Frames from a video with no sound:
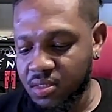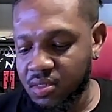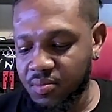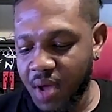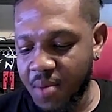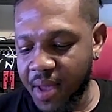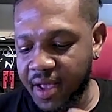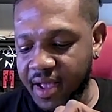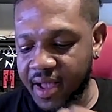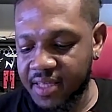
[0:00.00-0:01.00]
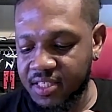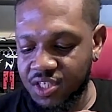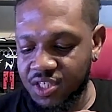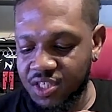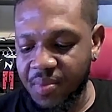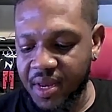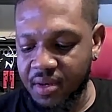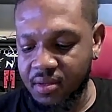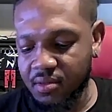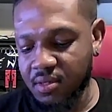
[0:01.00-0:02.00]
My bad, guys. This should have been
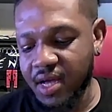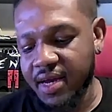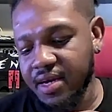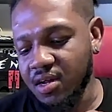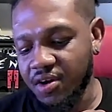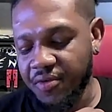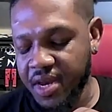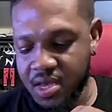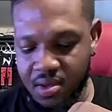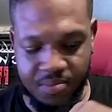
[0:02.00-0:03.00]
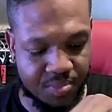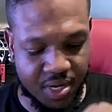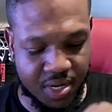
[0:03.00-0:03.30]
kind of done already, but